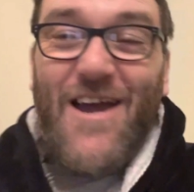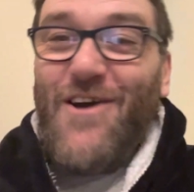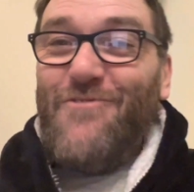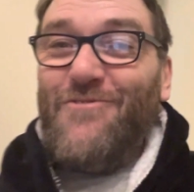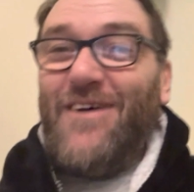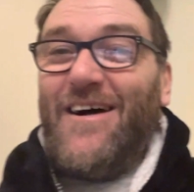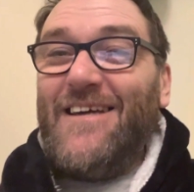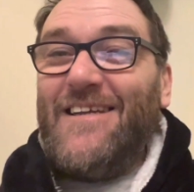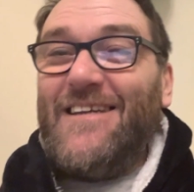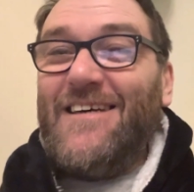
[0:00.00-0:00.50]

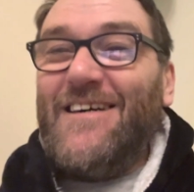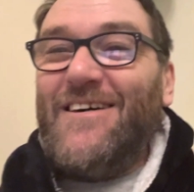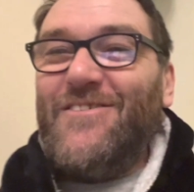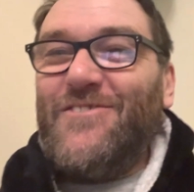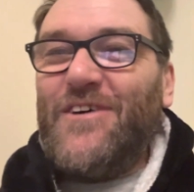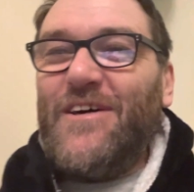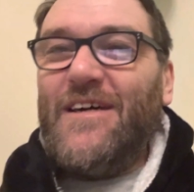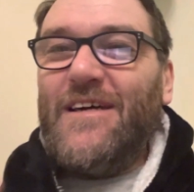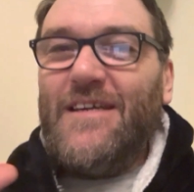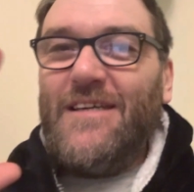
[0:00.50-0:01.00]
Right,
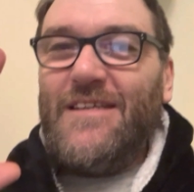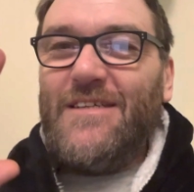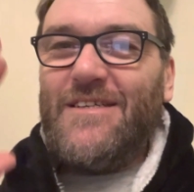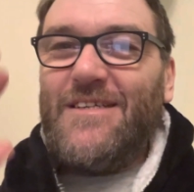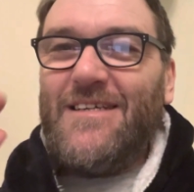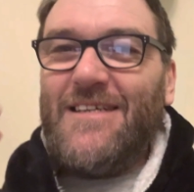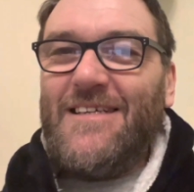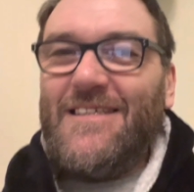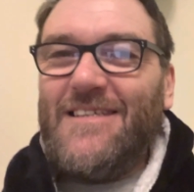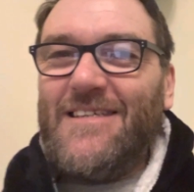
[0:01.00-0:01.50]
okay.
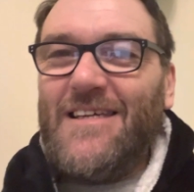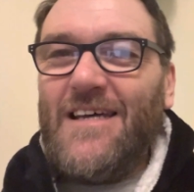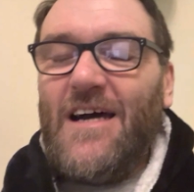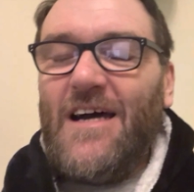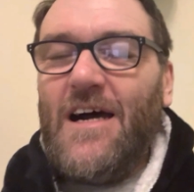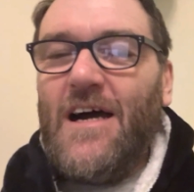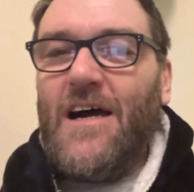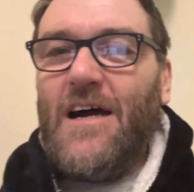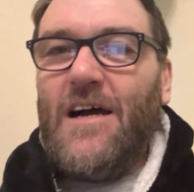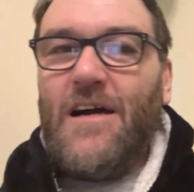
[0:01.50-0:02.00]
Cheers.
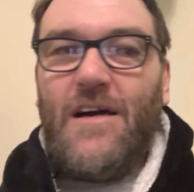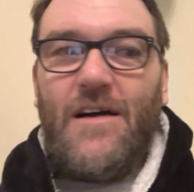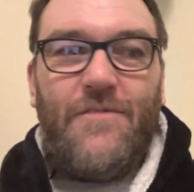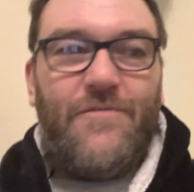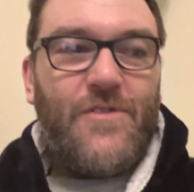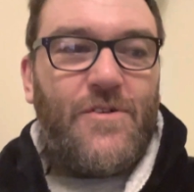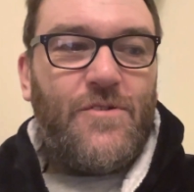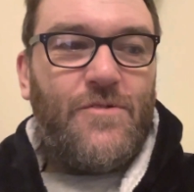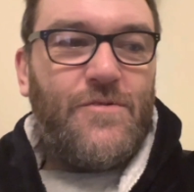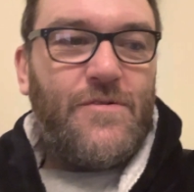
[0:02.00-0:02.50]
Have
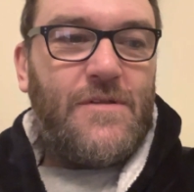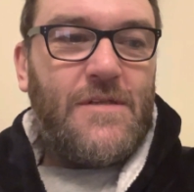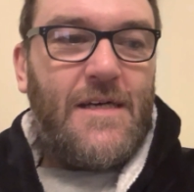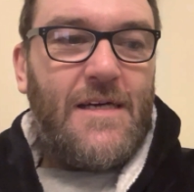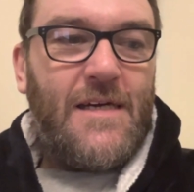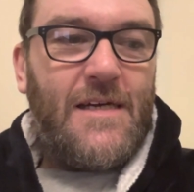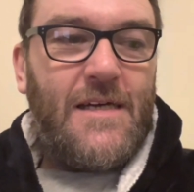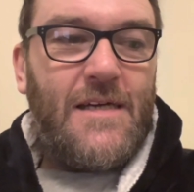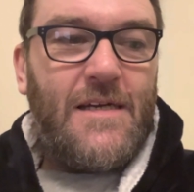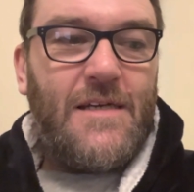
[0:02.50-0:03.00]
a good
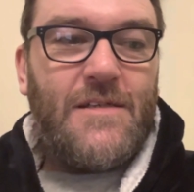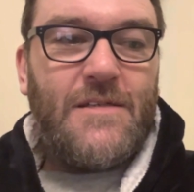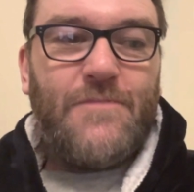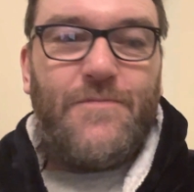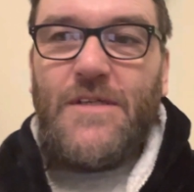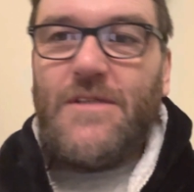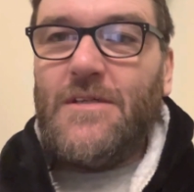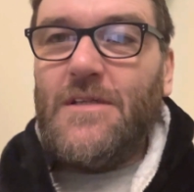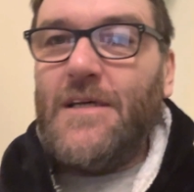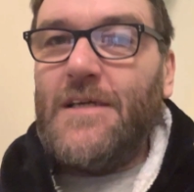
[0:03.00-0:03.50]
day.
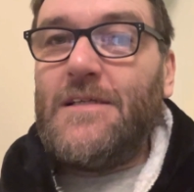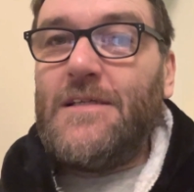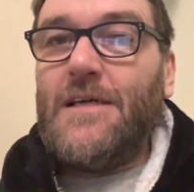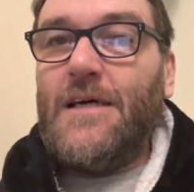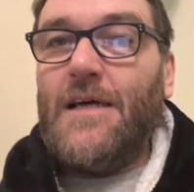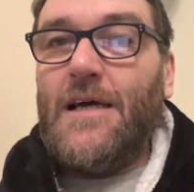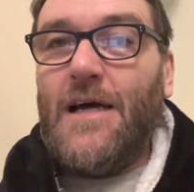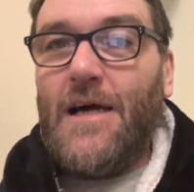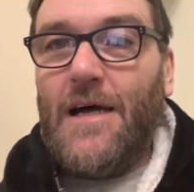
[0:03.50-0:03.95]
Speak to you later.